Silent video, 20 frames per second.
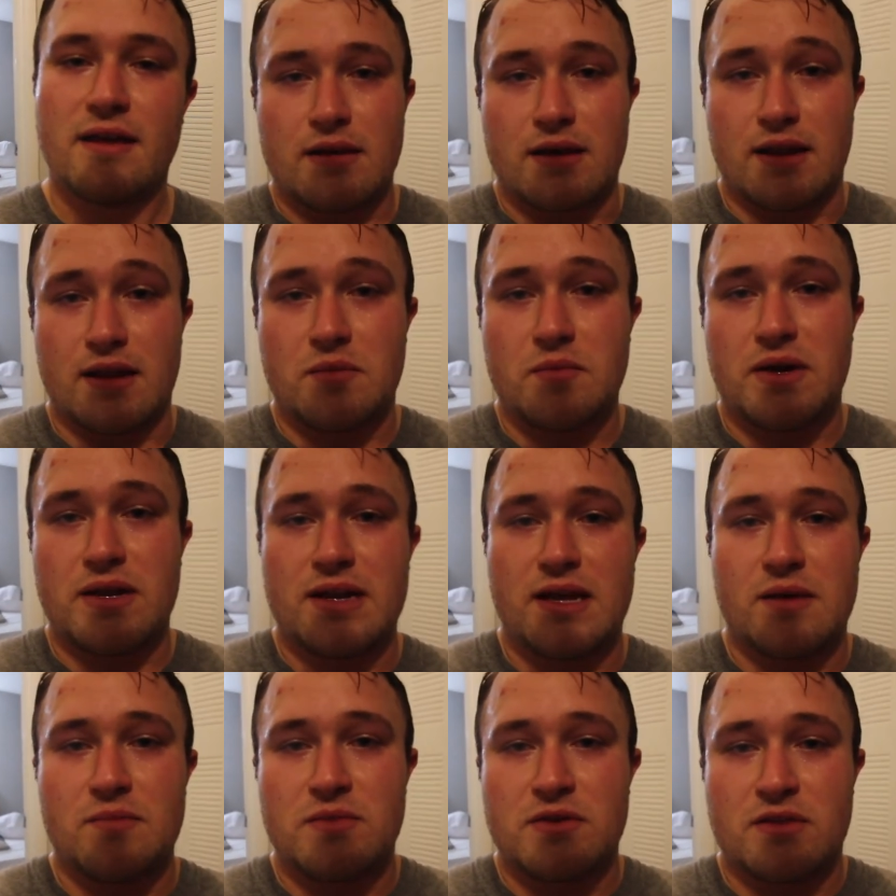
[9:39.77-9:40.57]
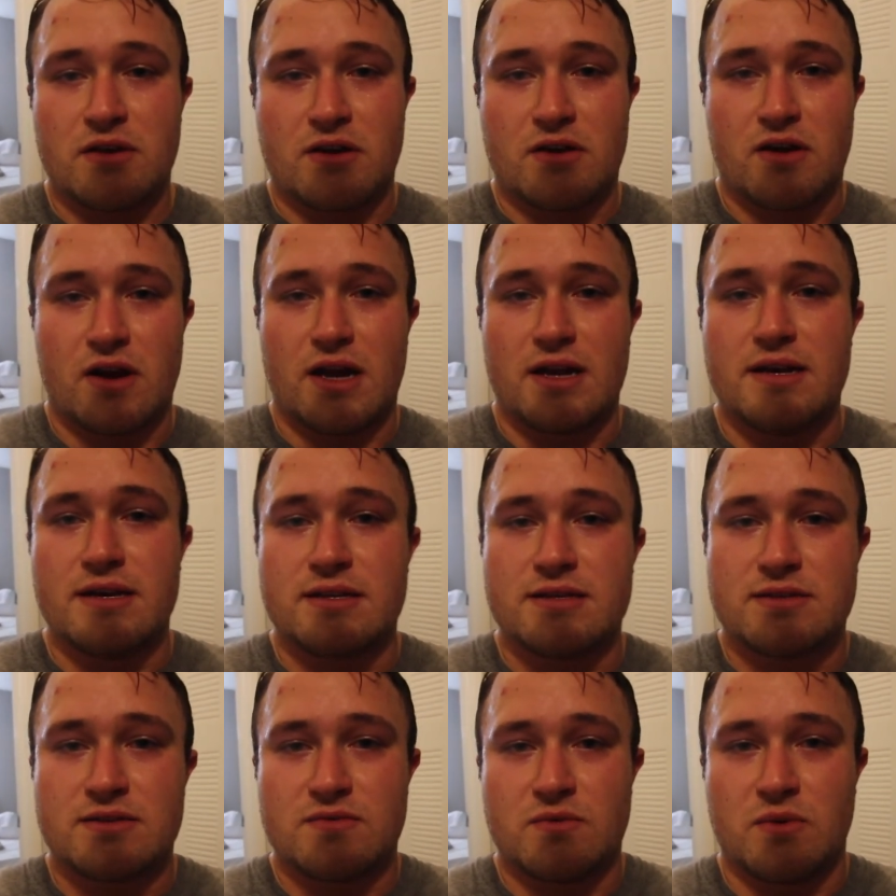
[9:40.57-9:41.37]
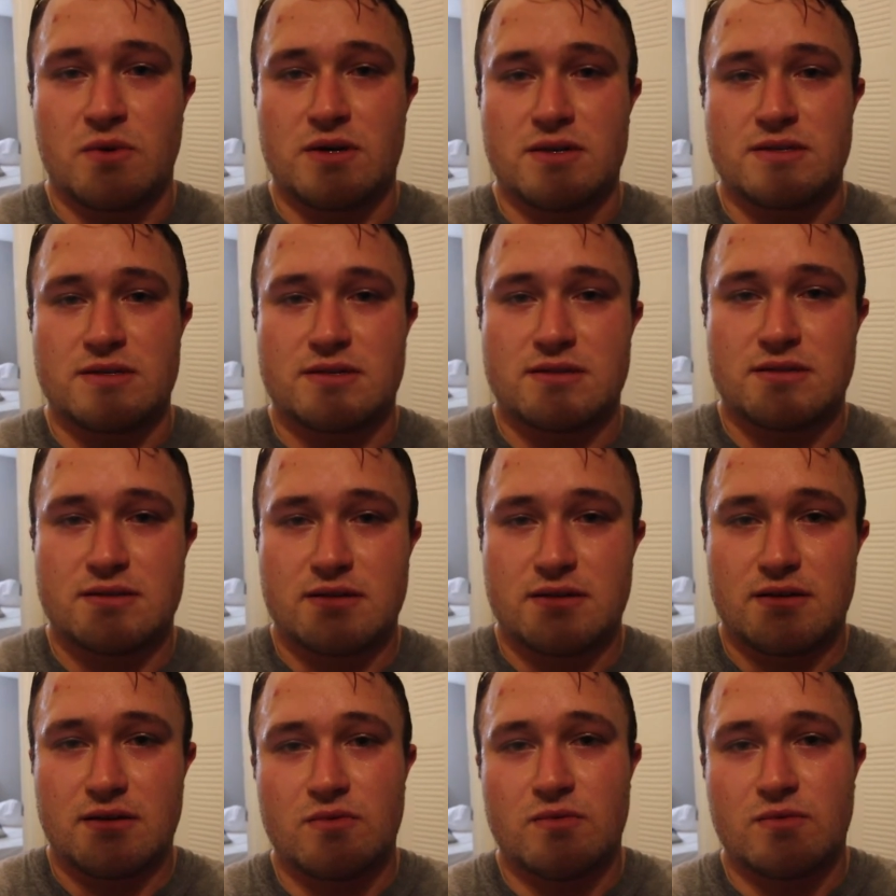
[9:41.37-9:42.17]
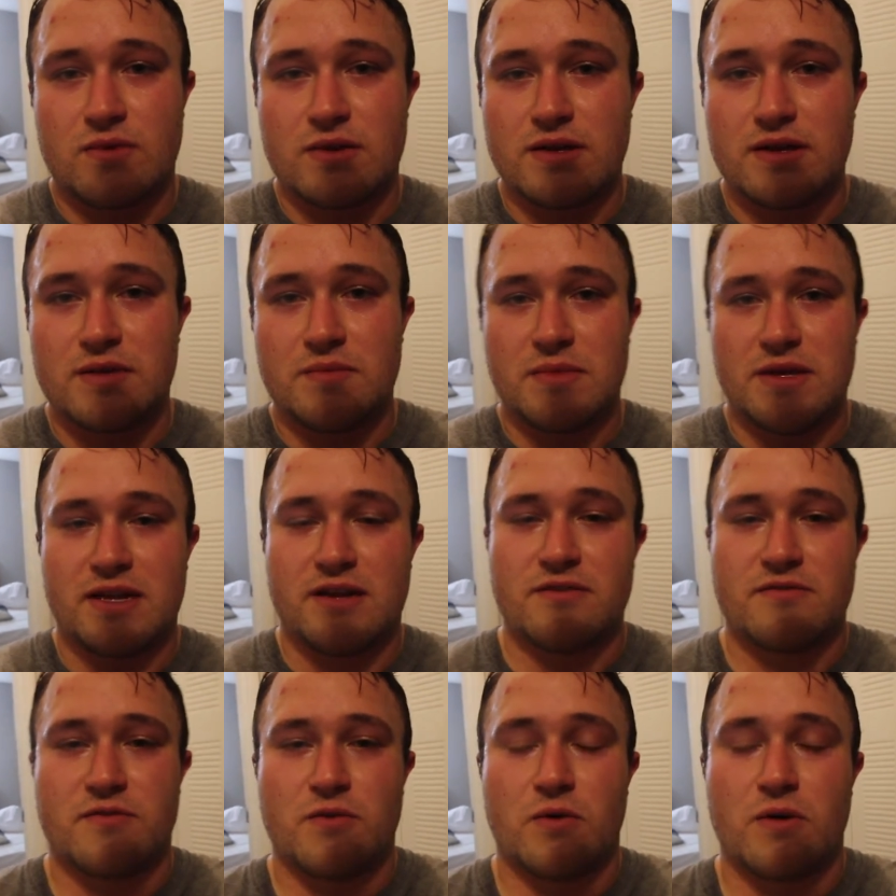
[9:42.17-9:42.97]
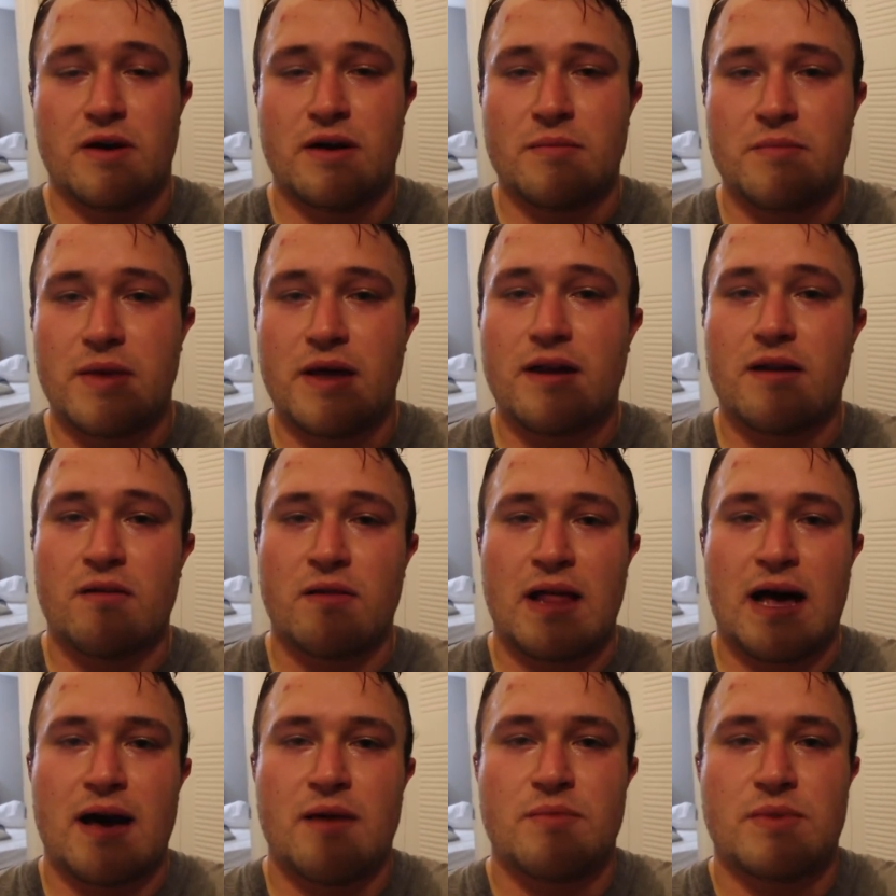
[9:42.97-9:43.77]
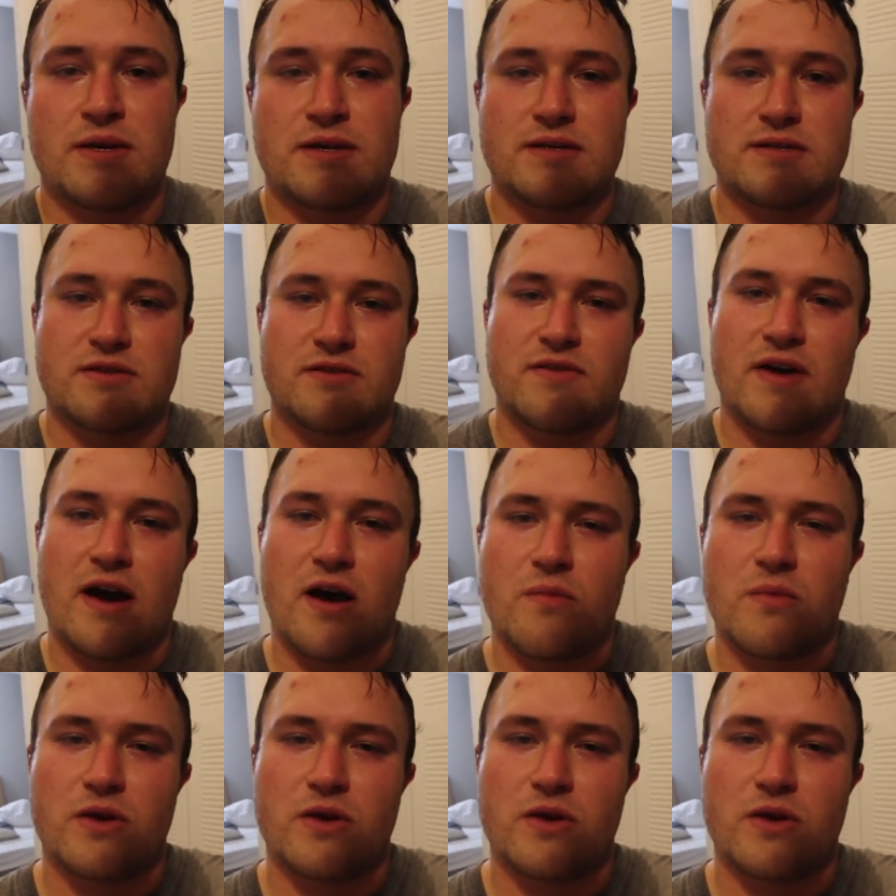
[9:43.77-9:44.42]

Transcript: Getting my name in the credits was really meaningful. It meant a lot because of how